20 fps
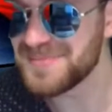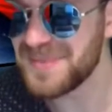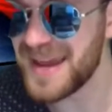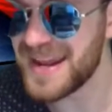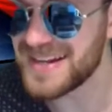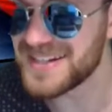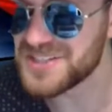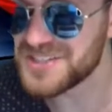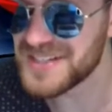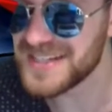
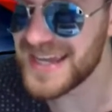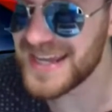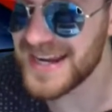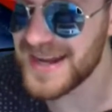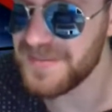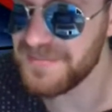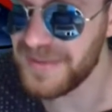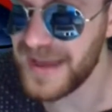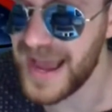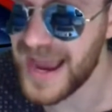managed to get
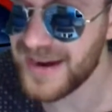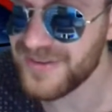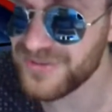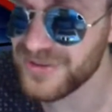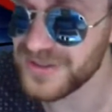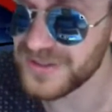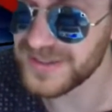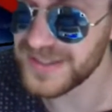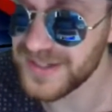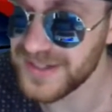up back
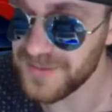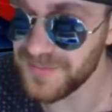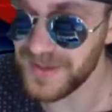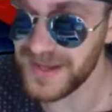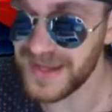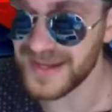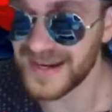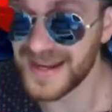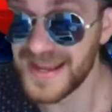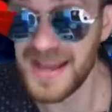for a little
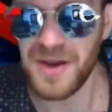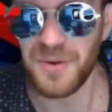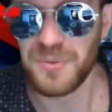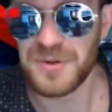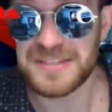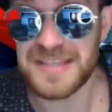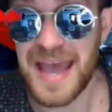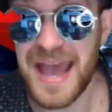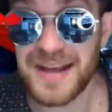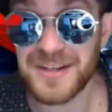bit,
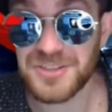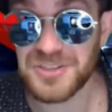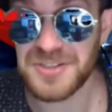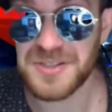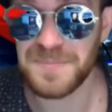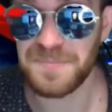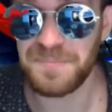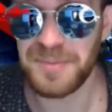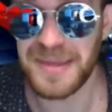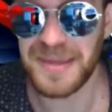was
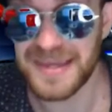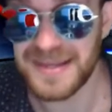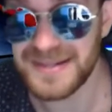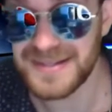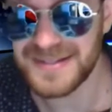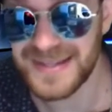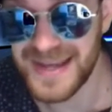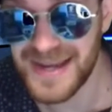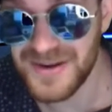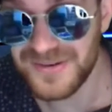actually pinned
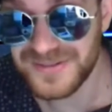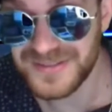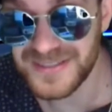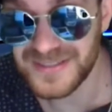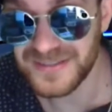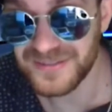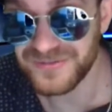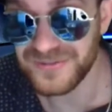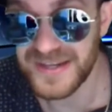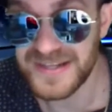down to
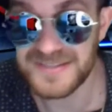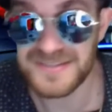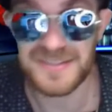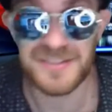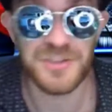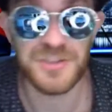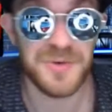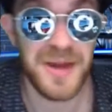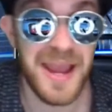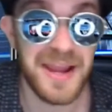the fence
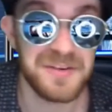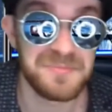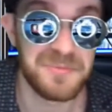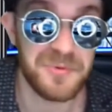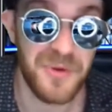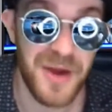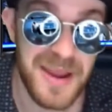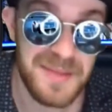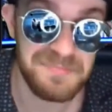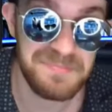and dragged
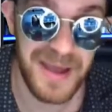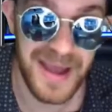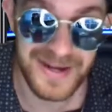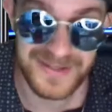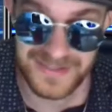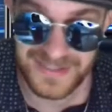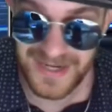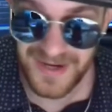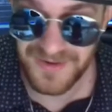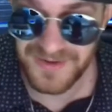right back
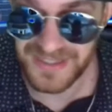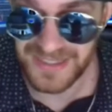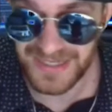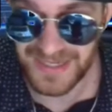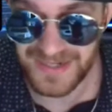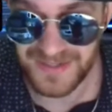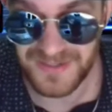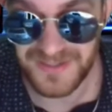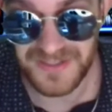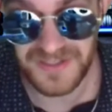down
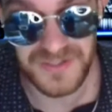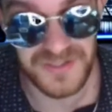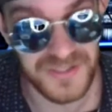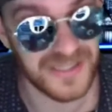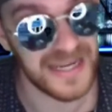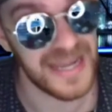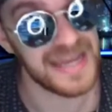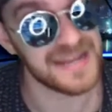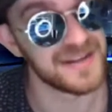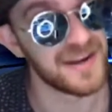again. So
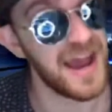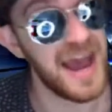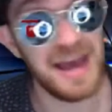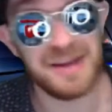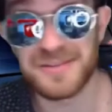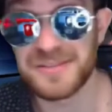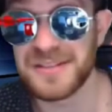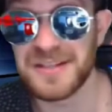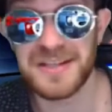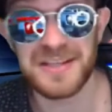again,
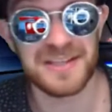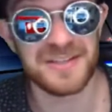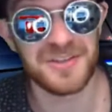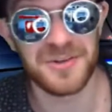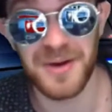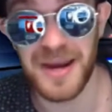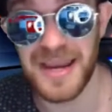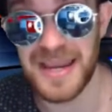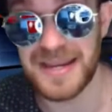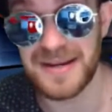not looking
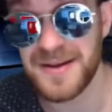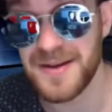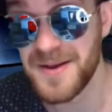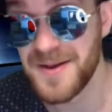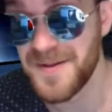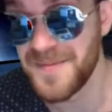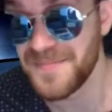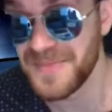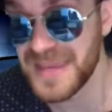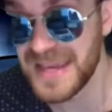great
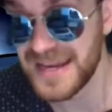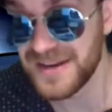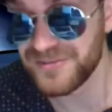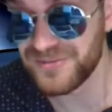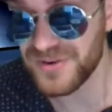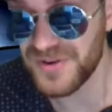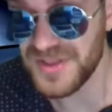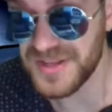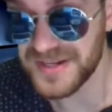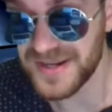
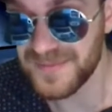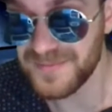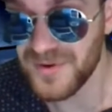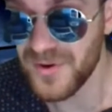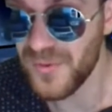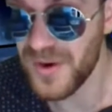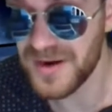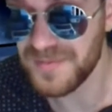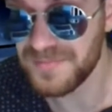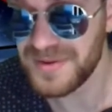for the number
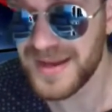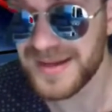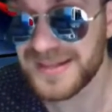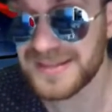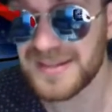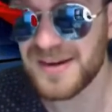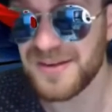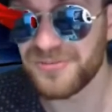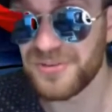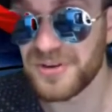one pick
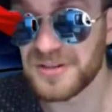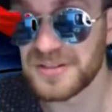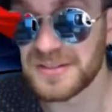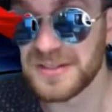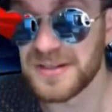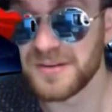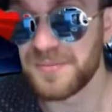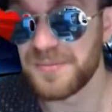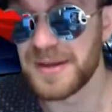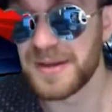there for a
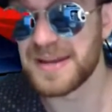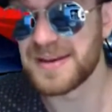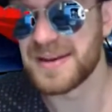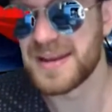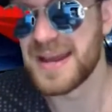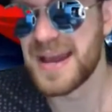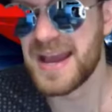little bit.